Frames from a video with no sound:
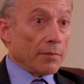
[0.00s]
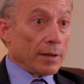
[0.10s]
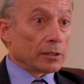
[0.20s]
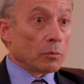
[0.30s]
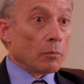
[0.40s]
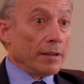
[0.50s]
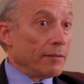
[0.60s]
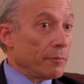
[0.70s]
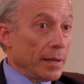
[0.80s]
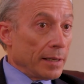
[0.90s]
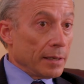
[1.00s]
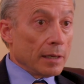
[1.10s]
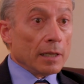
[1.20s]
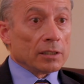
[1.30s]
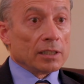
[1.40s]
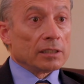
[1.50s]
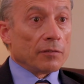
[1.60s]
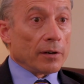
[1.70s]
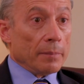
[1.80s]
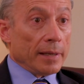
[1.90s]
And that's what we have been since the
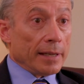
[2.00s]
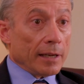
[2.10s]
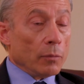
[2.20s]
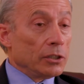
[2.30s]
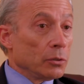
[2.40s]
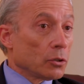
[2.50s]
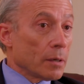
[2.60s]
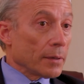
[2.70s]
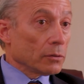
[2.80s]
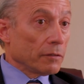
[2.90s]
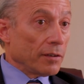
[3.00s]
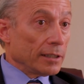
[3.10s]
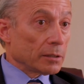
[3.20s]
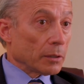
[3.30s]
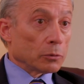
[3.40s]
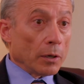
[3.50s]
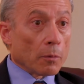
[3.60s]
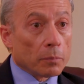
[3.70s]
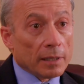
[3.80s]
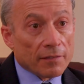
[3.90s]
very beginning. We do criminal defense because we
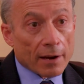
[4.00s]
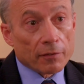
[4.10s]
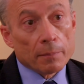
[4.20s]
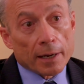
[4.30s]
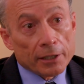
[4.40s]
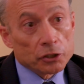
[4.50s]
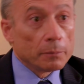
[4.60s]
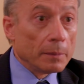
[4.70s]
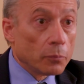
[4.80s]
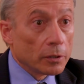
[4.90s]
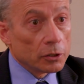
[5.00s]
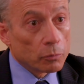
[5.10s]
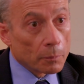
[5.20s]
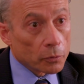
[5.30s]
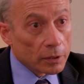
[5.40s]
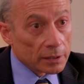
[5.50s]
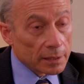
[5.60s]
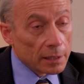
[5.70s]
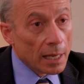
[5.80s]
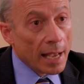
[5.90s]
don't believe everybody should be put into a
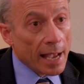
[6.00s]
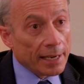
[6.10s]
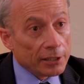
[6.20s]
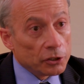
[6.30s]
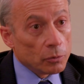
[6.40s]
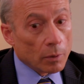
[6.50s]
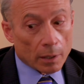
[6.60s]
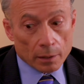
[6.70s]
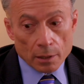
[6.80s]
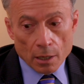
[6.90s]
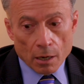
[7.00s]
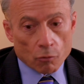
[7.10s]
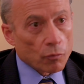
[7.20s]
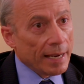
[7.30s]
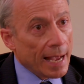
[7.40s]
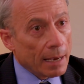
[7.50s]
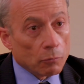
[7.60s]
prison and into a rehab.